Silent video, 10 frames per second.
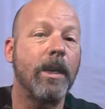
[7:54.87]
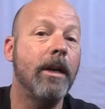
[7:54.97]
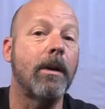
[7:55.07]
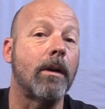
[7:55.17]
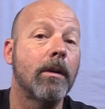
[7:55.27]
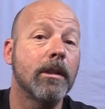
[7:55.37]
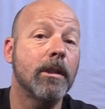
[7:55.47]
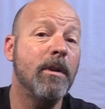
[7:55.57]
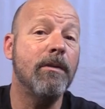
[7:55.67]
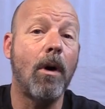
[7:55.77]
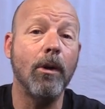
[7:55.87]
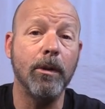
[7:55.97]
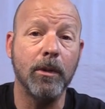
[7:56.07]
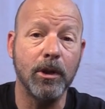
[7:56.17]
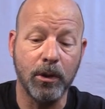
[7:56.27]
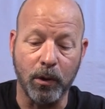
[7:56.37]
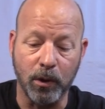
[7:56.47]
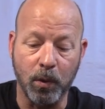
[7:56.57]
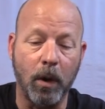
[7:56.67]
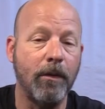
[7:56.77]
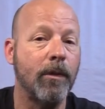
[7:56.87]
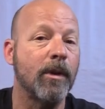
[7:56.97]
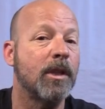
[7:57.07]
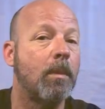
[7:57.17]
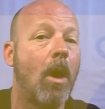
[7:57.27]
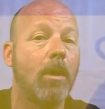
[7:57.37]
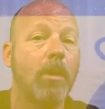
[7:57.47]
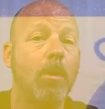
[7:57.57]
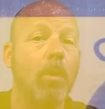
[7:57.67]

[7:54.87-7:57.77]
here to be volume controls, one for the spotter,